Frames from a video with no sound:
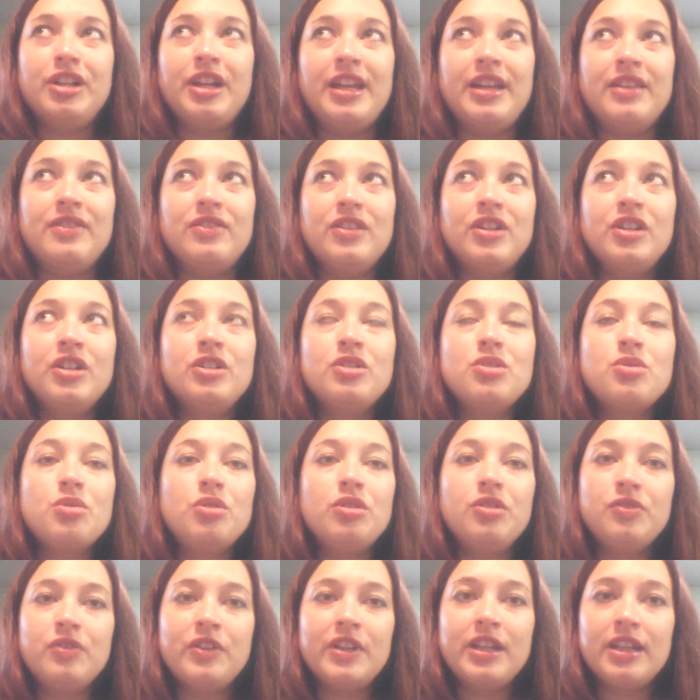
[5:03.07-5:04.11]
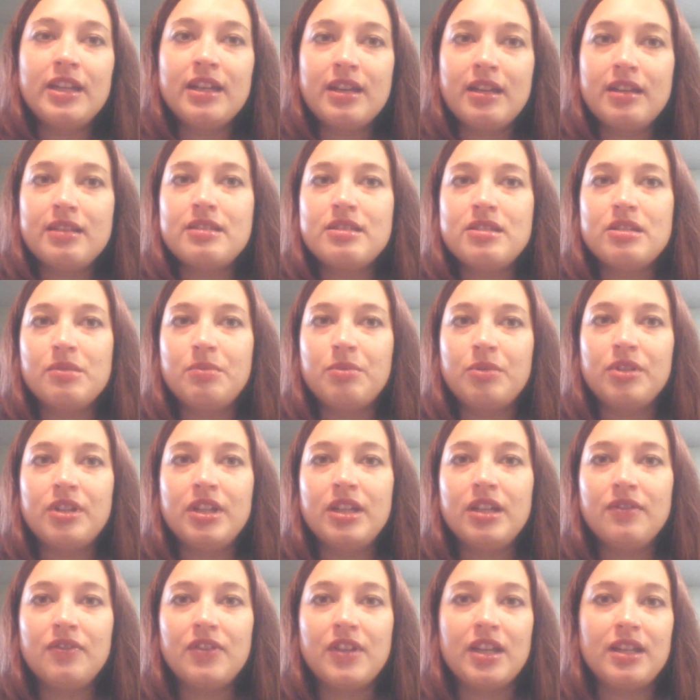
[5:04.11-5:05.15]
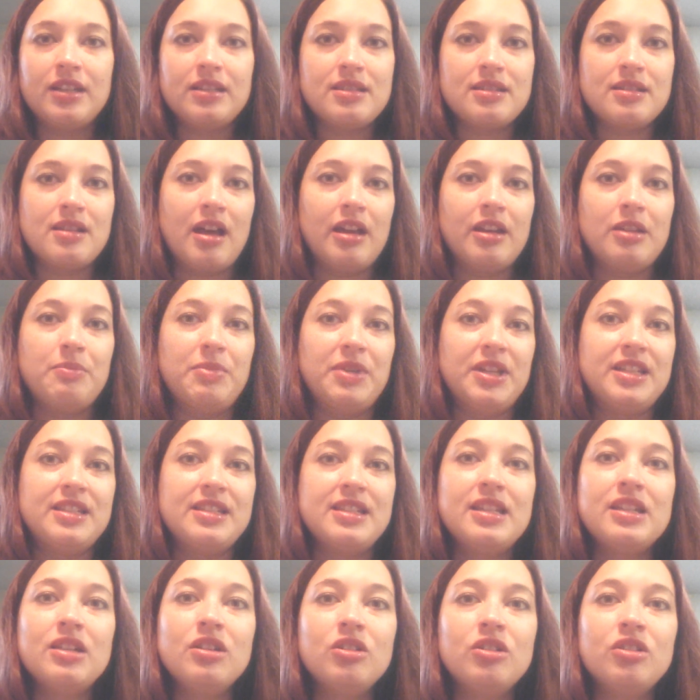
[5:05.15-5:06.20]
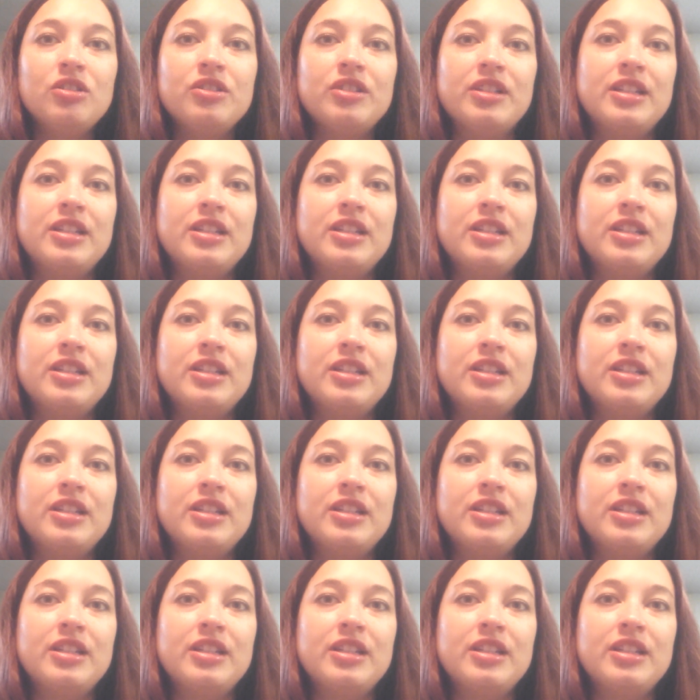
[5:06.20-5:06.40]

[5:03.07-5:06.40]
and they're sort of leading us to believe that it's not a big deal,